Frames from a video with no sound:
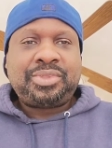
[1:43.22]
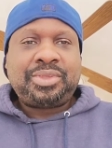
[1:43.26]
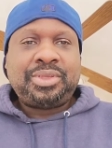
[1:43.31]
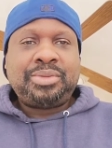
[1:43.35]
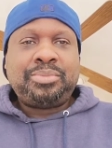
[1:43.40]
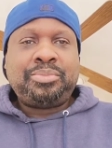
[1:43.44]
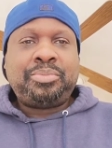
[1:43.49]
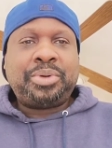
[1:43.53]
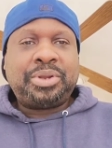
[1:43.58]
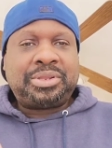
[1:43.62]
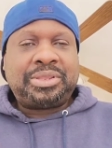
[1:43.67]

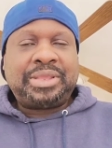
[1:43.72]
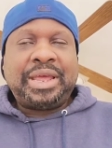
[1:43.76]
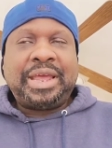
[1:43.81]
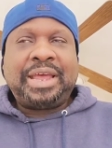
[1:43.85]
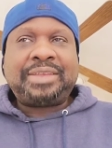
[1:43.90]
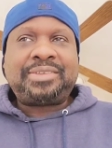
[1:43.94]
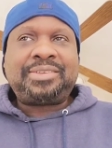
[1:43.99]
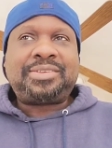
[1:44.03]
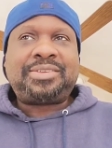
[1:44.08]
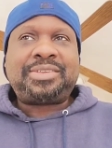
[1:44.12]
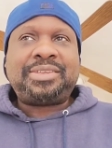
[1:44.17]
But
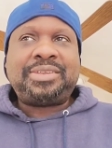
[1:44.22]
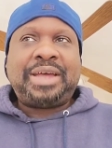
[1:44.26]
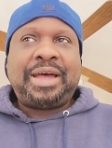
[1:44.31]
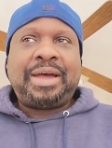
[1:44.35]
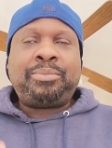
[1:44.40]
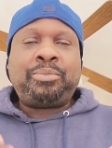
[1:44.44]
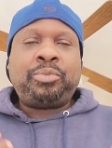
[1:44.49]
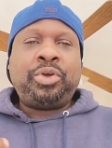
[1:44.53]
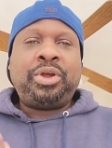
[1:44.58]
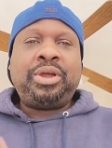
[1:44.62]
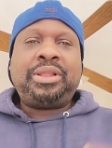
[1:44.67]
that's,
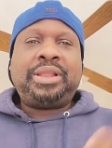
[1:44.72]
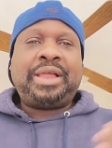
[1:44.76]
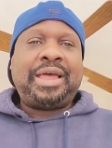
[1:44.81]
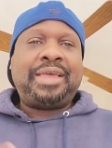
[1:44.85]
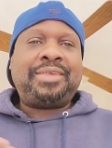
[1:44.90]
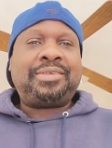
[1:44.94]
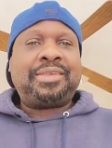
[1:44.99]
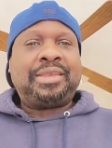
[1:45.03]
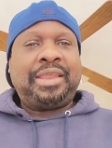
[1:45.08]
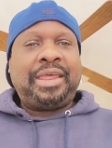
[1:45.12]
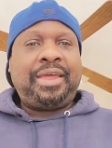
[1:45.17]
I'm
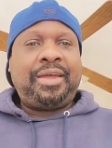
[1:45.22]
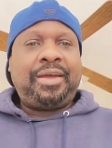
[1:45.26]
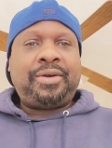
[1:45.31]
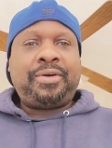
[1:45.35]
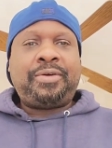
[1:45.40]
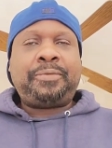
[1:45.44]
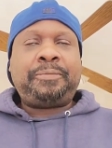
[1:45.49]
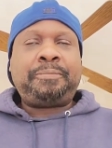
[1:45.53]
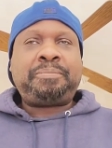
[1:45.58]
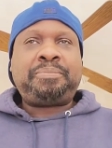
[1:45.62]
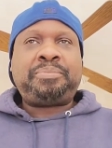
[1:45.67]
realizing
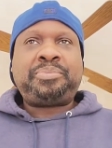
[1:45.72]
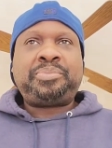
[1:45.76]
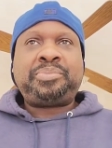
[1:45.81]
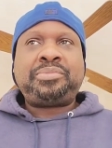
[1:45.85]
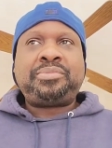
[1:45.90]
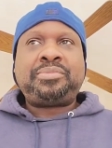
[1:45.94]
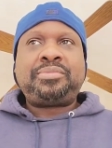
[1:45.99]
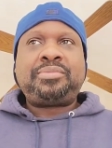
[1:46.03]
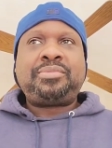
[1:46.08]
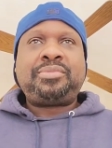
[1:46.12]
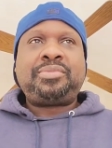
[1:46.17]
now
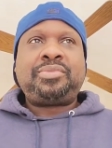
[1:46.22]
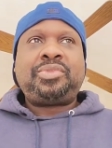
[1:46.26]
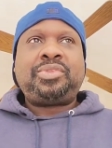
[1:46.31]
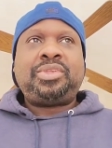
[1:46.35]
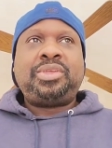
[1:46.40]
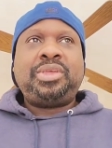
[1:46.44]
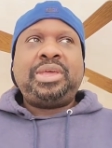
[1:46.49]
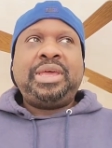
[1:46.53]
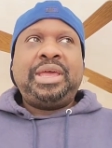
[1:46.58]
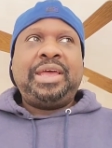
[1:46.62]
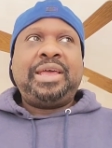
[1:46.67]

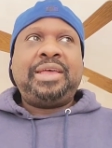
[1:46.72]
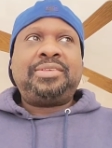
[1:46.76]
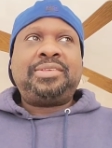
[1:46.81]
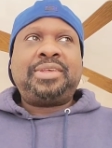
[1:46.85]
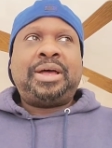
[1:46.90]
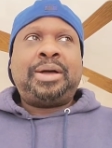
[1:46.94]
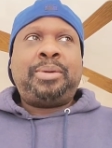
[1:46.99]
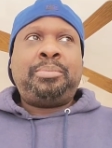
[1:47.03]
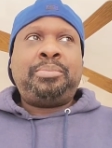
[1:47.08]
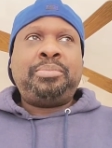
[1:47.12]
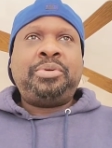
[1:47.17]
as
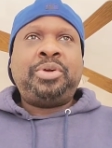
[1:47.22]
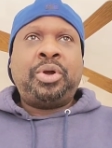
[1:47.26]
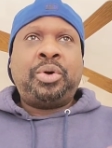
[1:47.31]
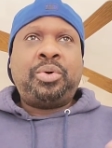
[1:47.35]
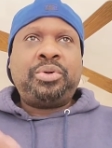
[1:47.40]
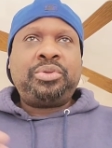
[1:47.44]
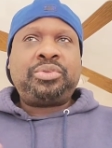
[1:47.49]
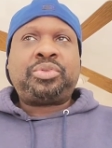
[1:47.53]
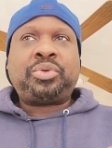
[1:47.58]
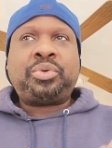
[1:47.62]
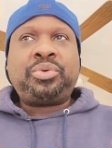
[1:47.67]
I'm
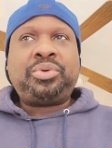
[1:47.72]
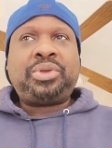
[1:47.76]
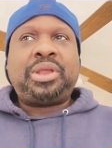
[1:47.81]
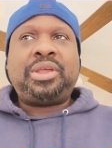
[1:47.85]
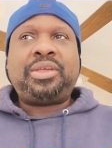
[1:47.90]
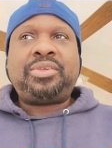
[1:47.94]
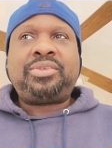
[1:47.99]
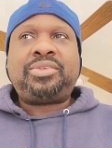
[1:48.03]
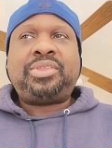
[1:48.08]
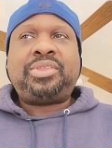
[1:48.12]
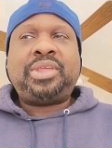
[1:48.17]
going through
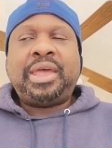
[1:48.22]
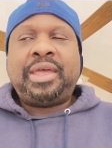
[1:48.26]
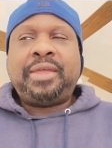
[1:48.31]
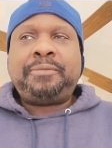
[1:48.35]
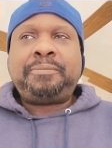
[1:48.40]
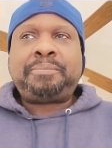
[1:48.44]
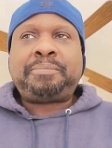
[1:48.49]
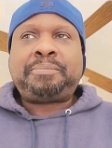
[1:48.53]
this that